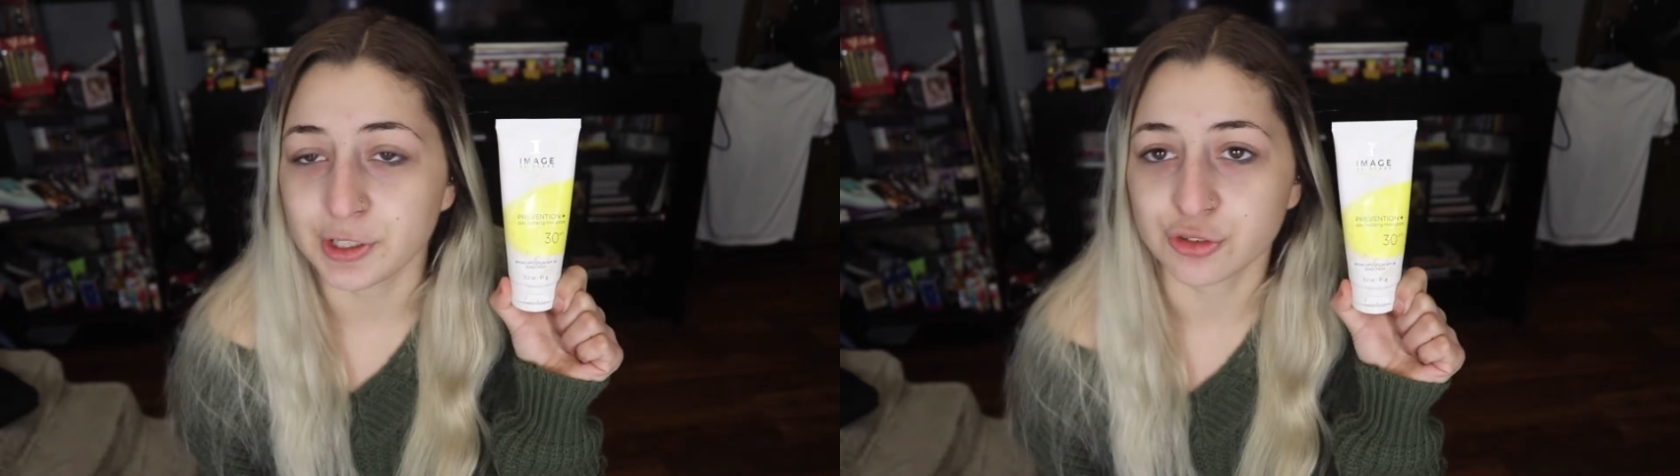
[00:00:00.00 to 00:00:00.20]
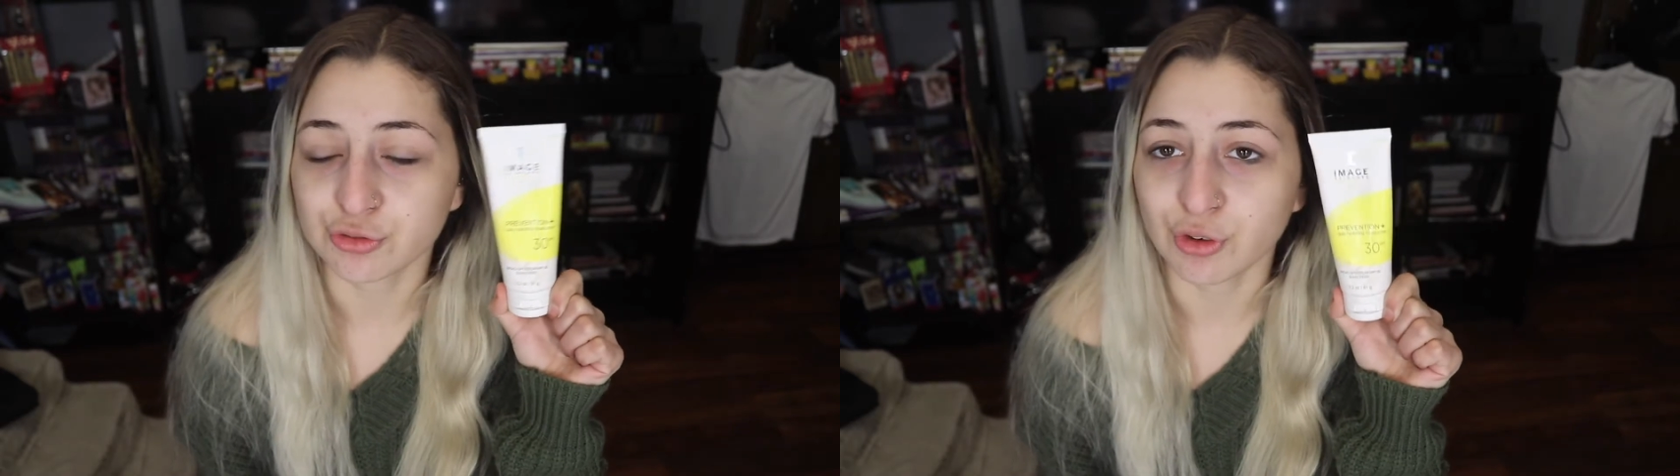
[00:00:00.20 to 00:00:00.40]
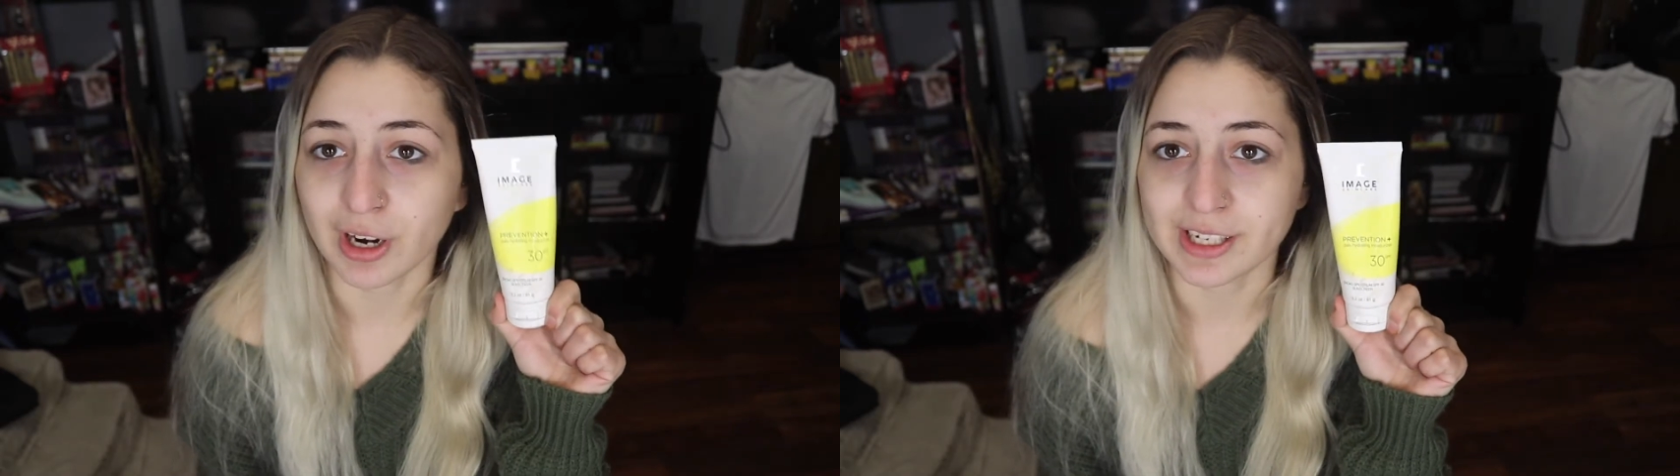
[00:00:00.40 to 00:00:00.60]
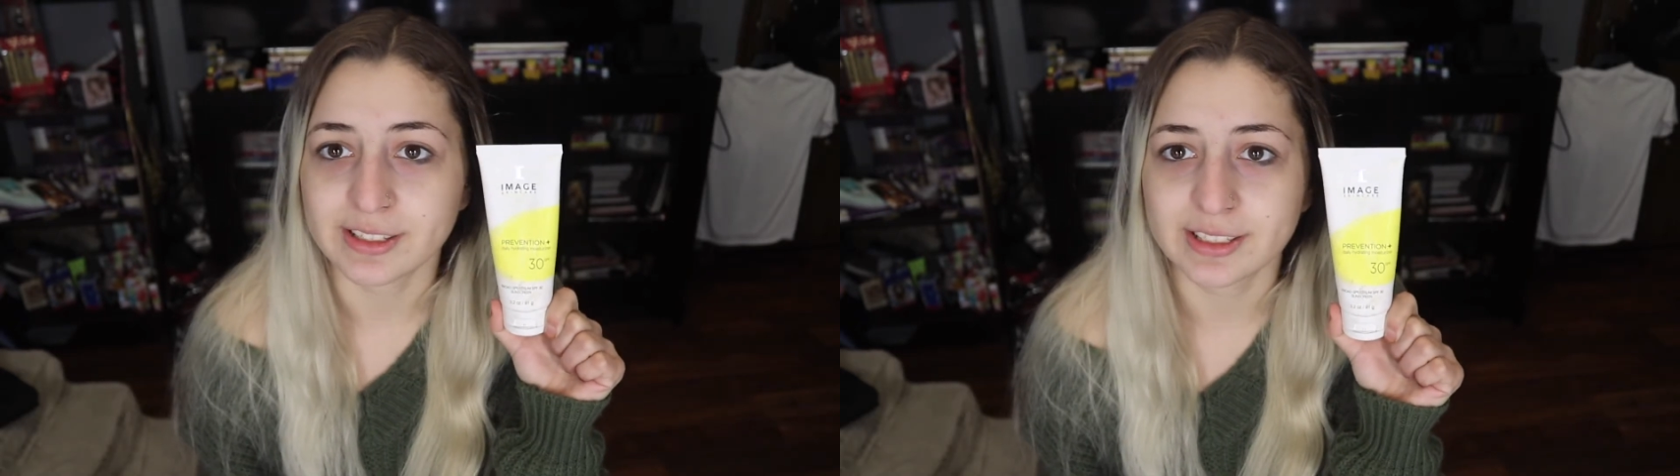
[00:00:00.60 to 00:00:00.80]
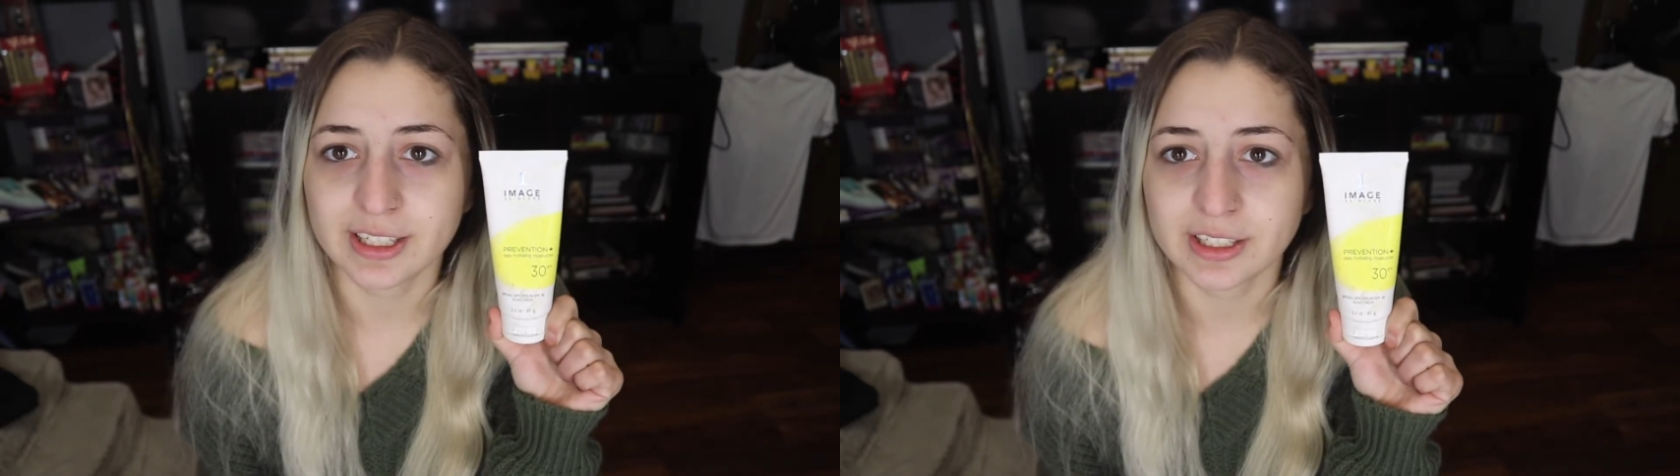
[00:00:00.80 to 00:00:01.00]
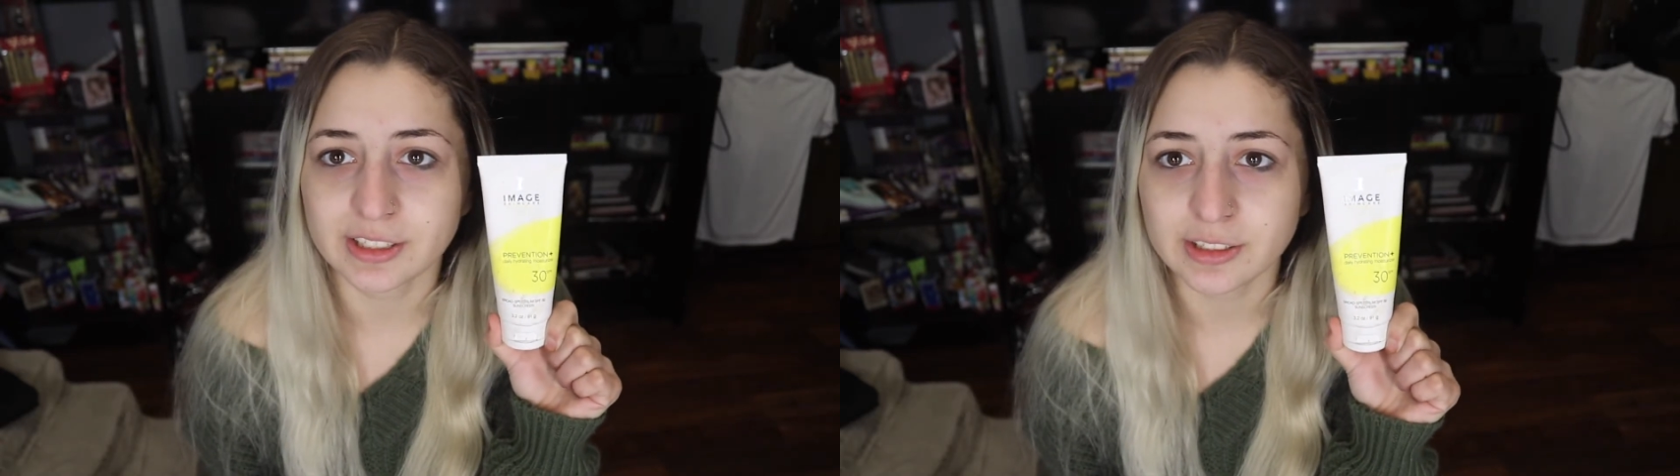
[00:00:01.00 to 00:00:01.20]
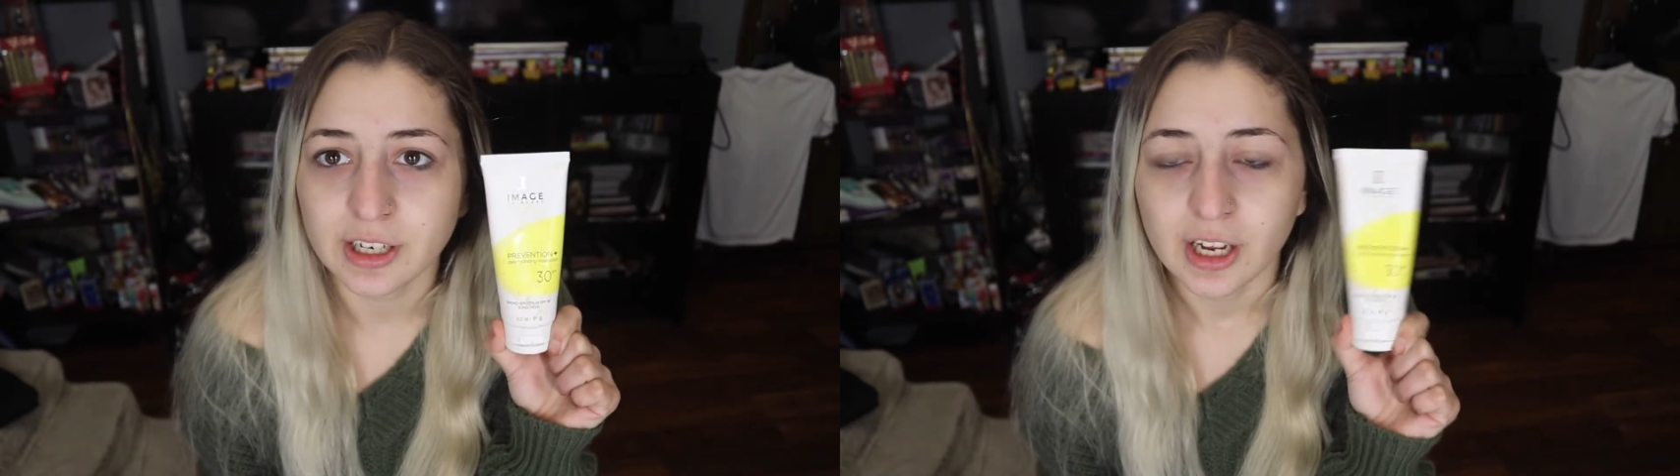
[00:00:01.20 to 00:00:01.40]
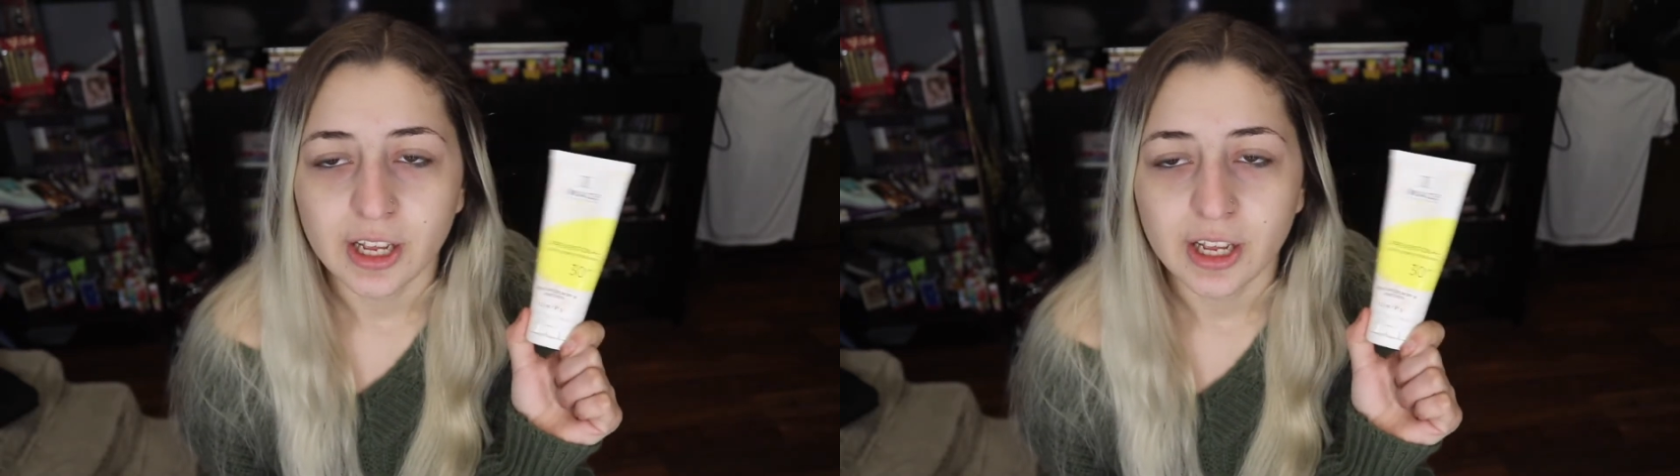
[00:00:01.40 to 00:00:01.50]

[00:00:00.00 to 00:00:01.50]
dry skin.